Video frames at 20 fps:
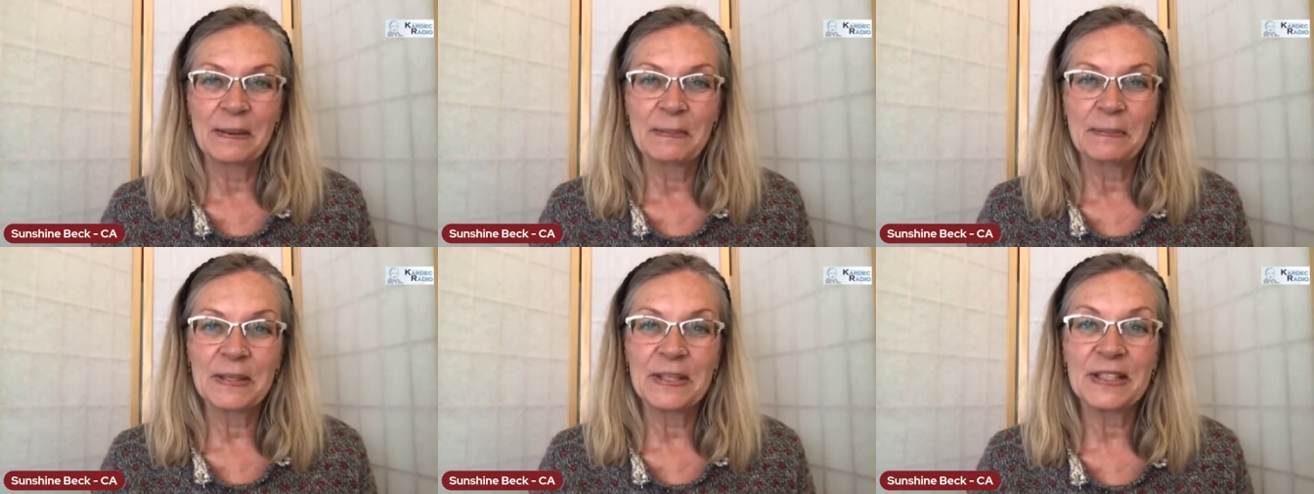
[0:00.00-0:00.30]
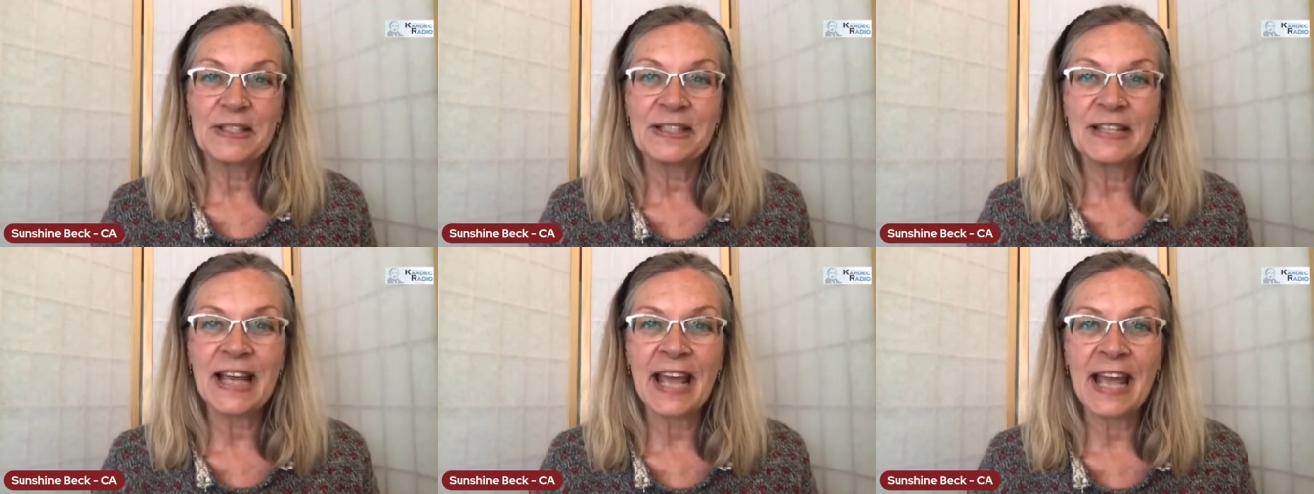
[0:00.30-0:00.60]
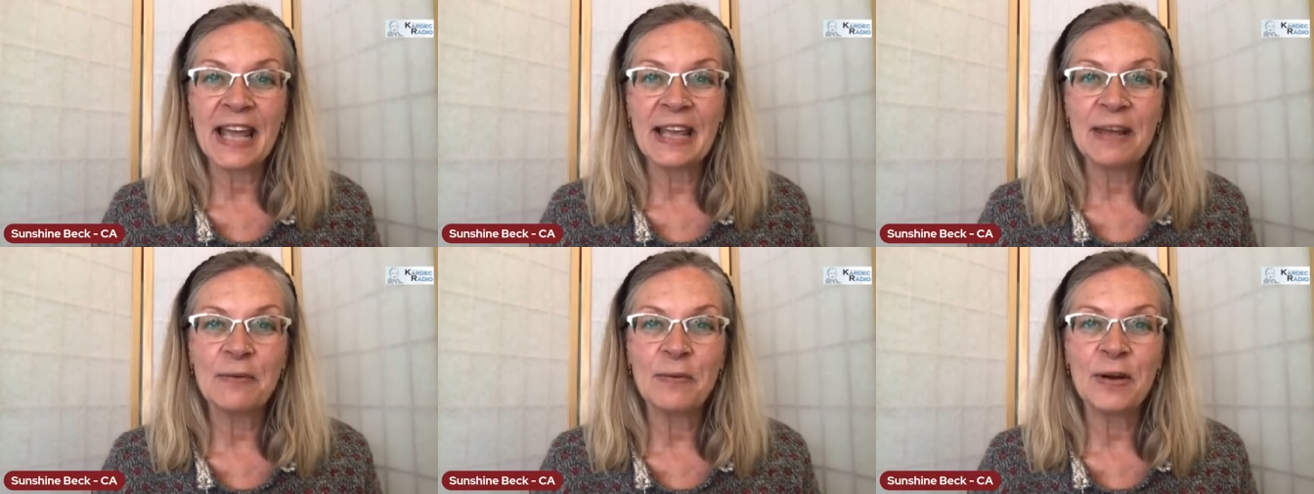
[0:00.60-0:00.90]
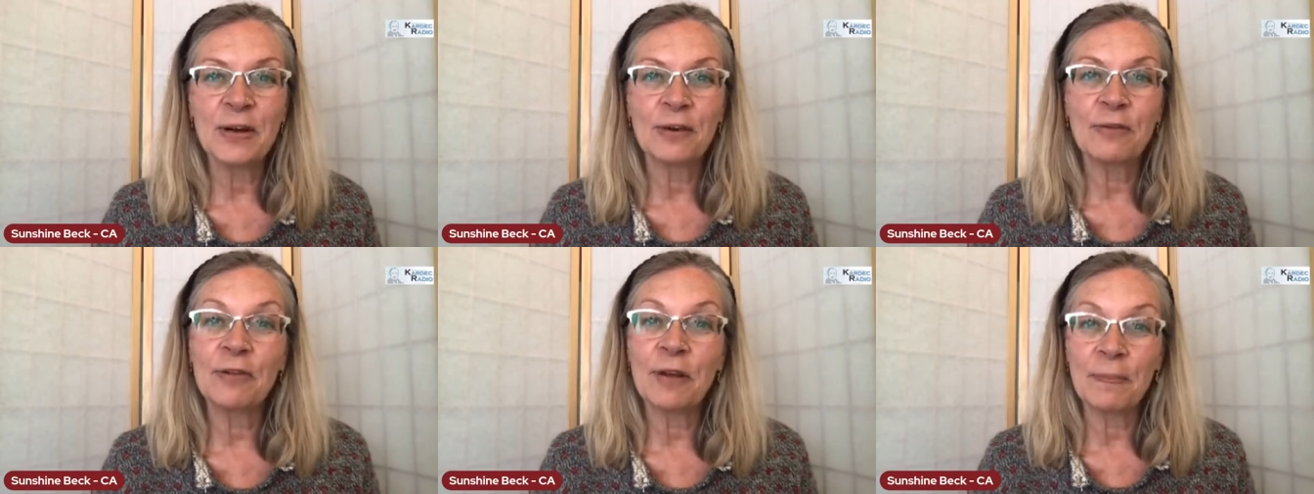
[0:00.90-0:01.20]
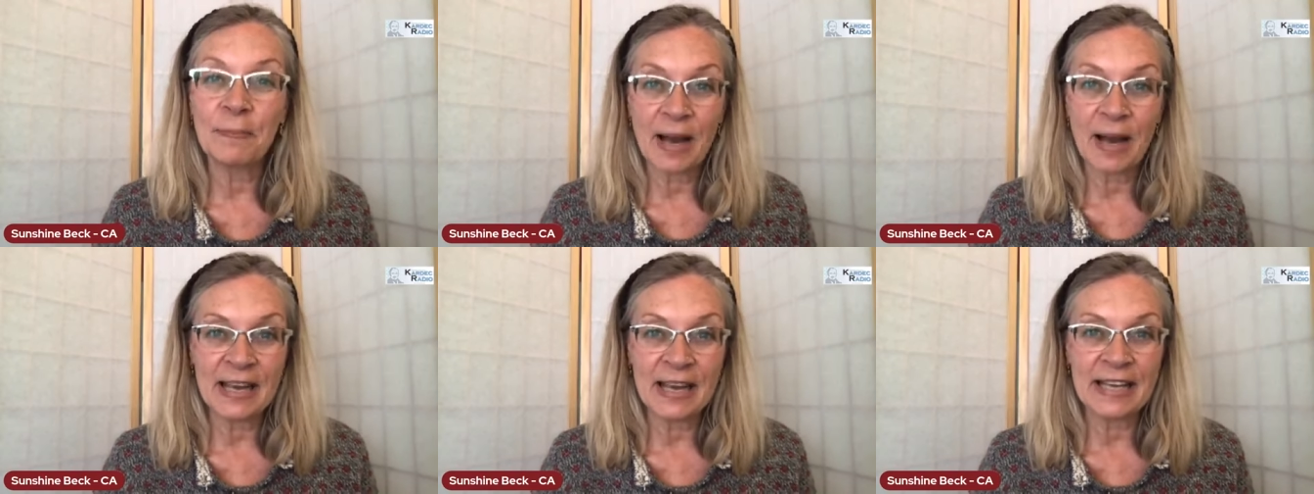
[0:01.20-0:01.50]
But today we're
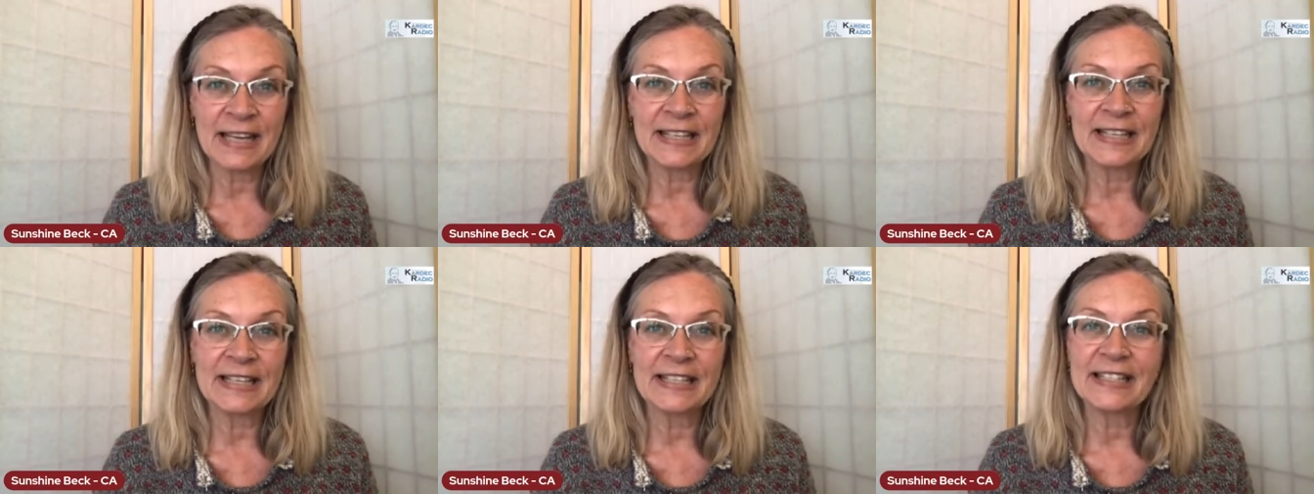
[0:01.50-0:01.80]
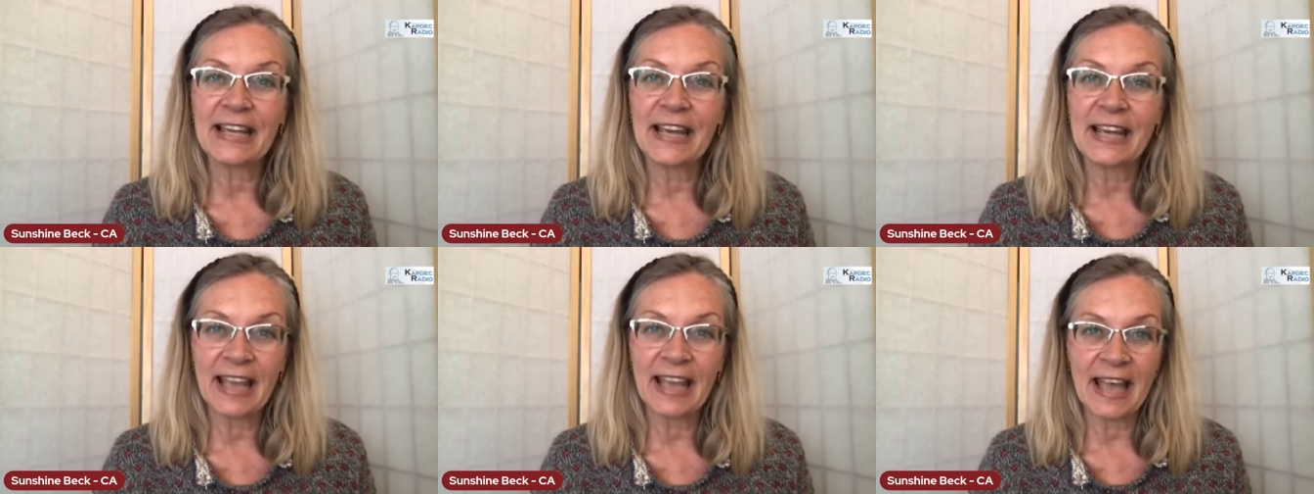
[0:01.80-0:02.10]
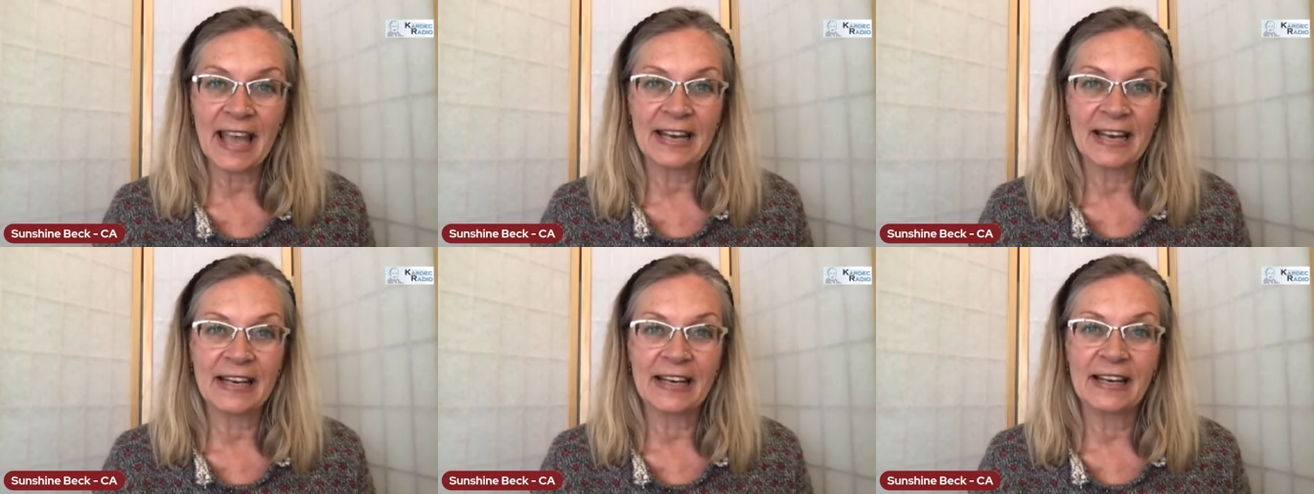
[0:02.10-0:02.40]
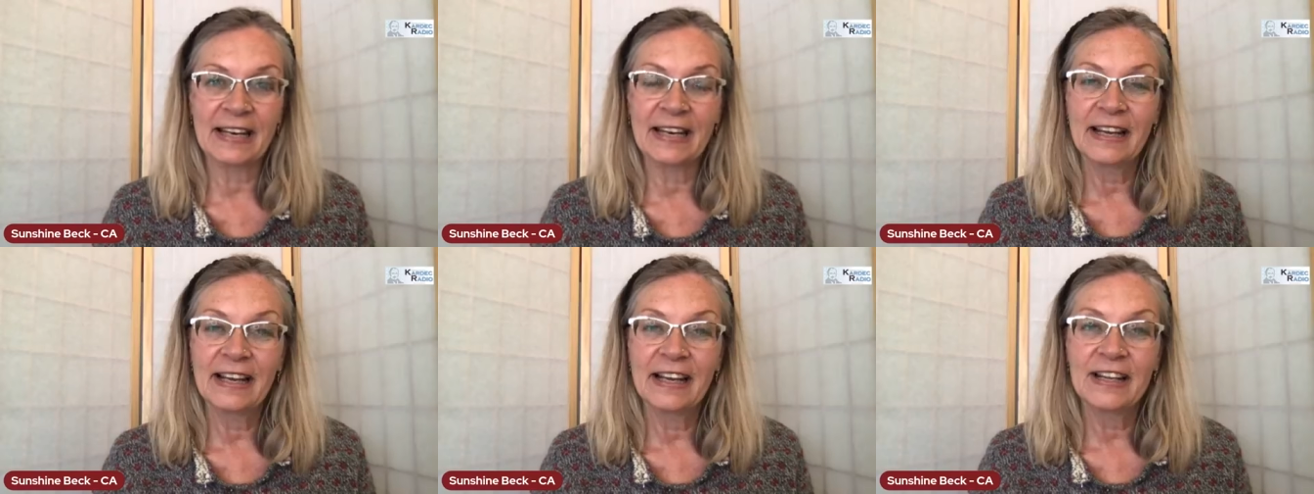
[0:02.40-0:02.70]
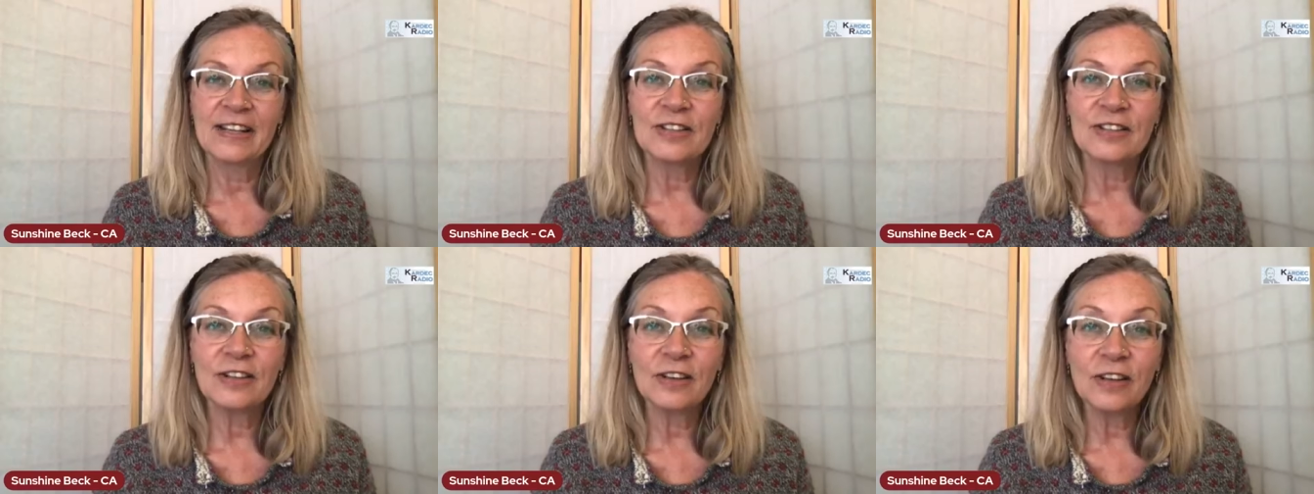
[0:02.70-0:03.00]
reminded again
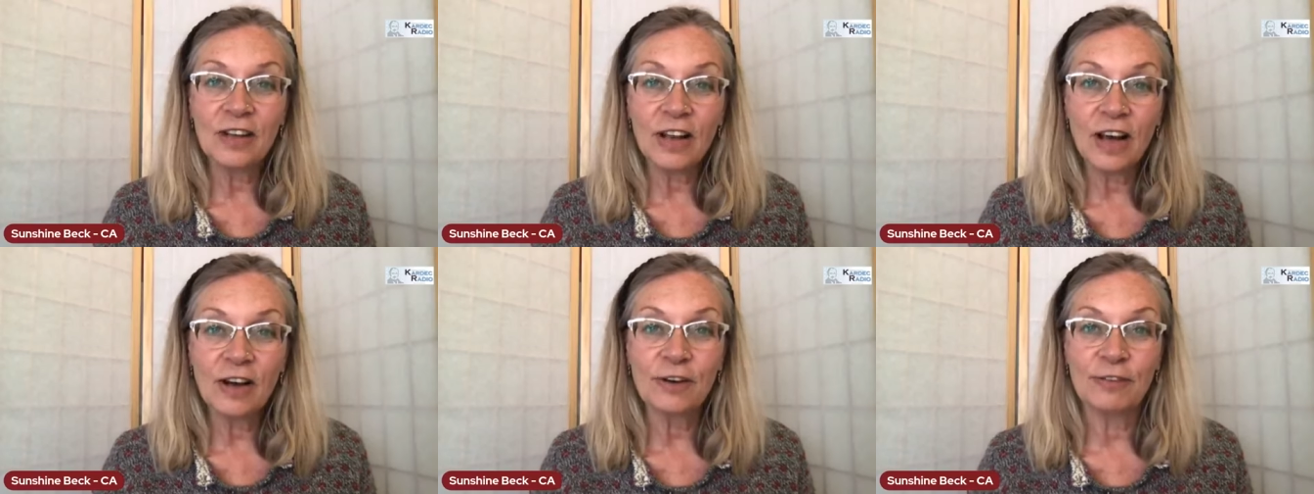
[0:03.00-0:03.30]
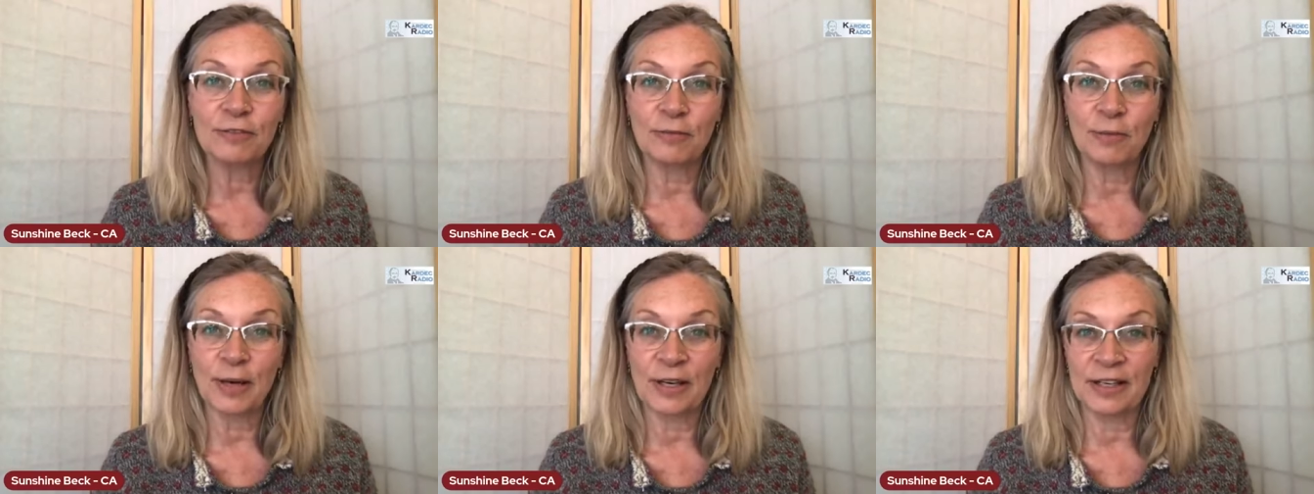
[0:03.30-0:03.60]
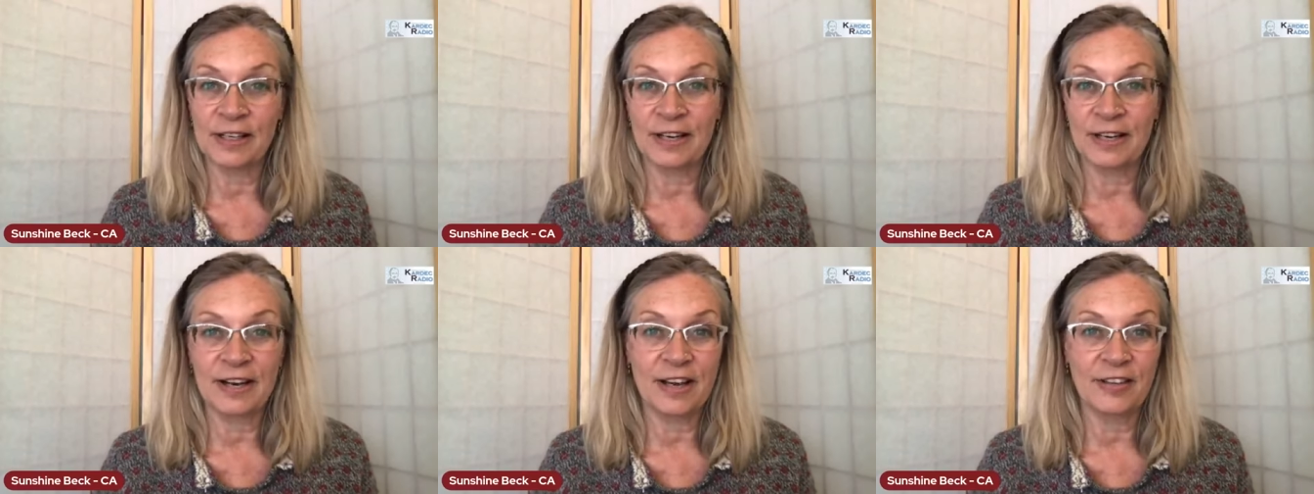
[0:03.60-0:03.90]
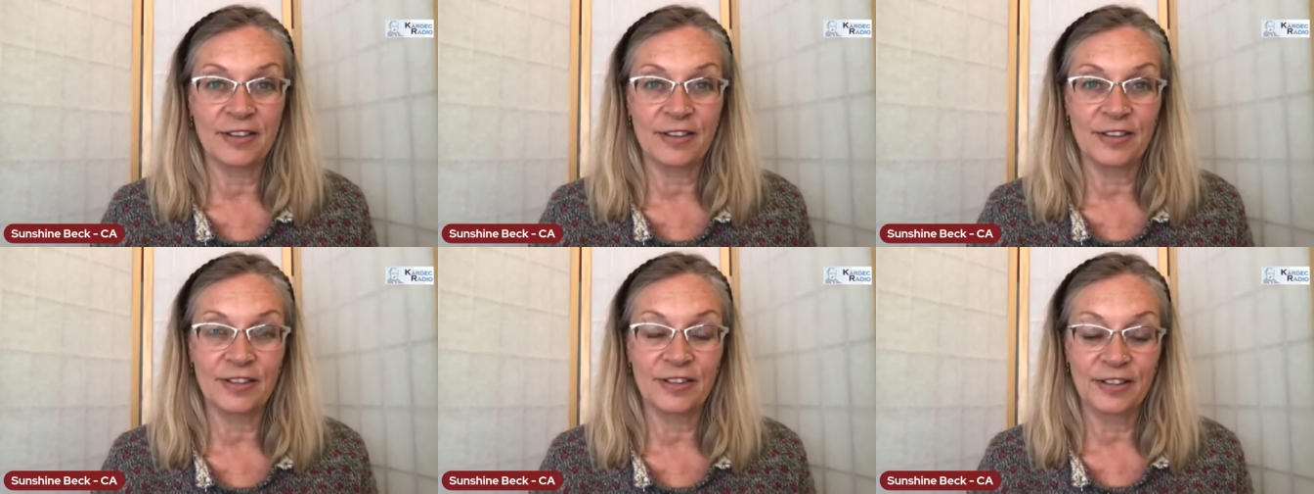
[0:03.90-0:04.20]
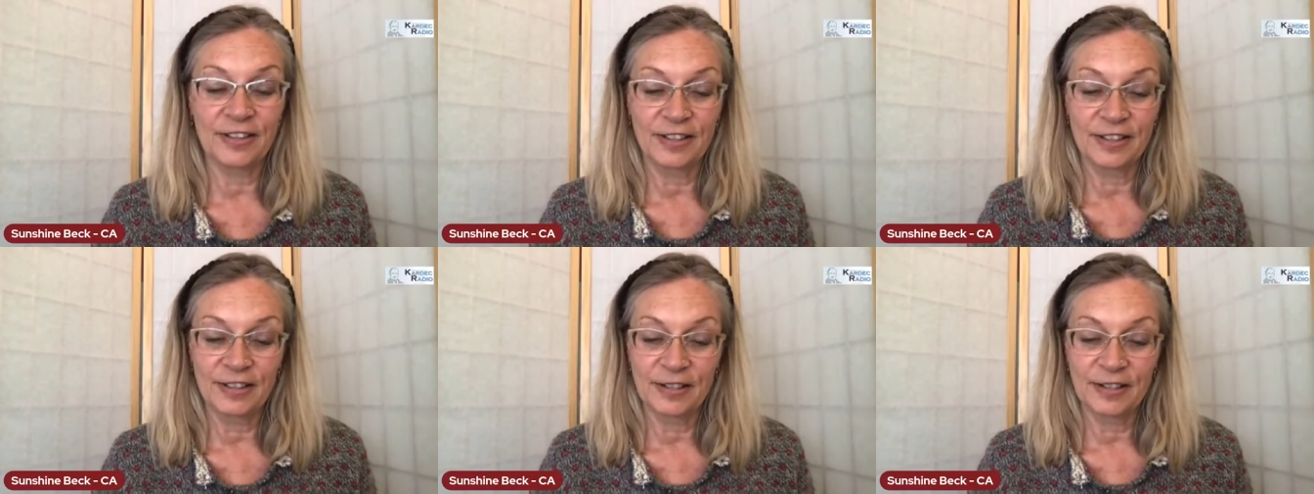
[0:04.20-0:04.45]
to love one another.